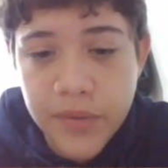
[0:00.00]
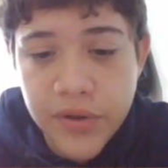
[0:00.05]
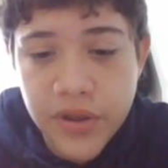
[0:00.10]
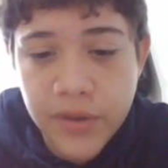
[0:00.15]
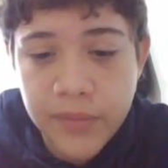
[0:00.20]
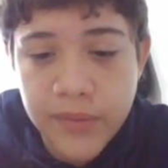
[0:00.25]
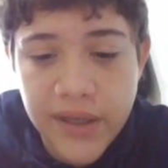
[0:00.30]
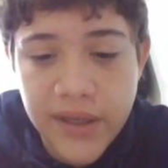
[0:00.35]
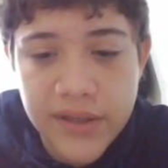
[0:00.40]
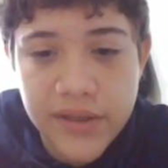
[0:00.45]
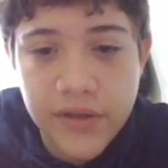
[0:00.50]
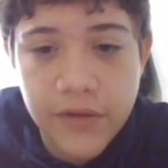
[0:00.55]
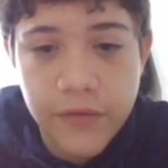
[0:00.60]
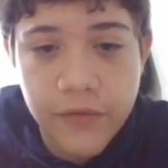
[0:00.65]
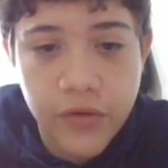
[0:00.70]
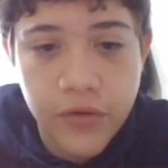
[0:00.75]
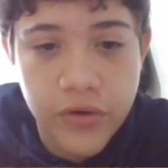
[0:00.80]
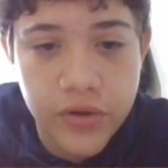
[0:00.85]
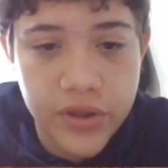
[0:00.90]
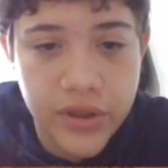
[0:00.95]
bishop takes
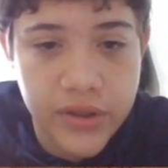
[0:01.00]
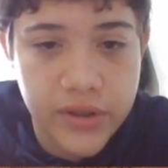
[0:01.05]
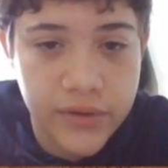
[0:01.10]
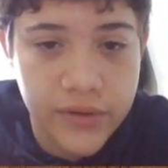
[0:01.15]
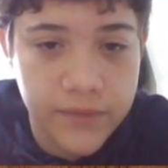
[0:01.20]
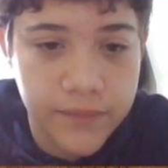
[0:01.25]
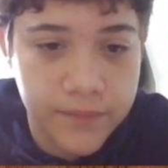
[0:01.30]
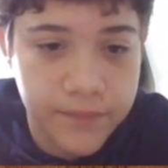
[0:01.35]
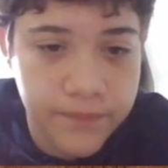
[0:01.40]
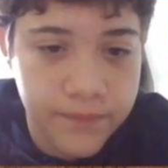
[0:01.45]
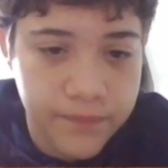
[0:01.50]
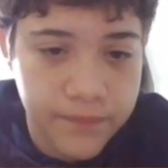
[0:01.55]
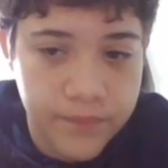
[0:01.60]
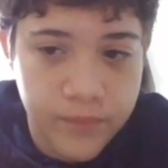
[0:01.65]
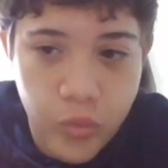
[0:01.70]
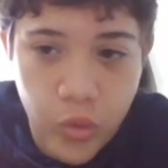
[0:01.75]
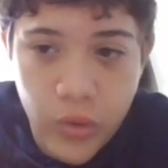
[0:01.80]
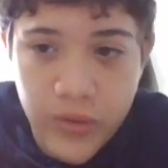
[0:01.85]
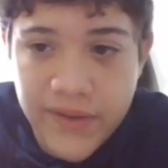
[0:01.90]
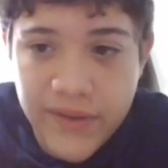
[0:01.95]
d4 just
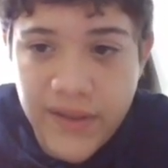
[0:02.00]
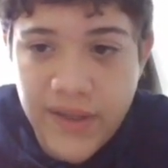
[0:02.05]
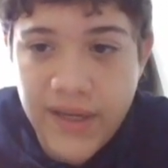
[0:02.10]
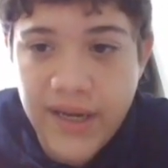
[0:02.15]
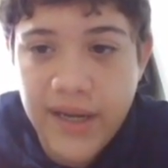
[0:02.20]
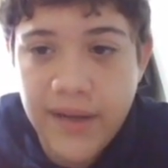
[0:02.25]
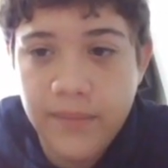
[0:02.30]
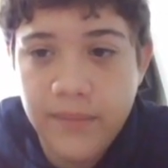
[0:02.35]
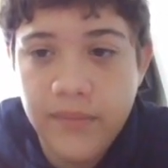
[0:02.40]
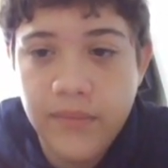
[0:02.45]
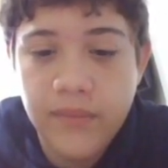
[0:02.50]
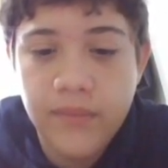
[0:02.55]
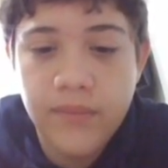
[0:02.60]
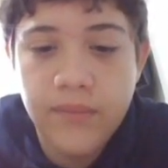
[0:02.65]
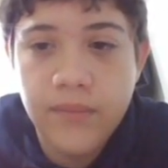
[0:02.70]
wins the game.